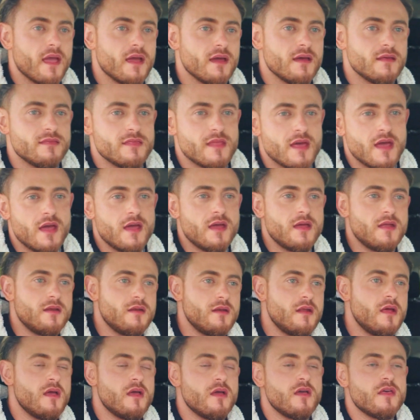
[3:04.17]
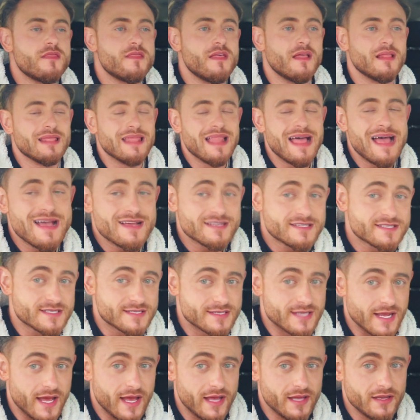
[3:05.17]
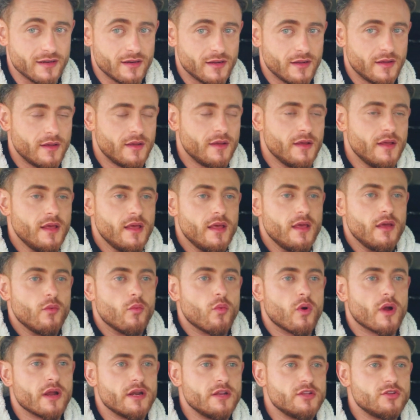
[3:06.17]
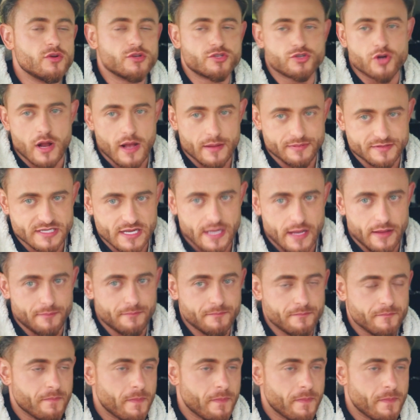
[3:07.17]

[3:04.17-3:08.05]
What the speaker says: And then the last set, we're going to do a drop set.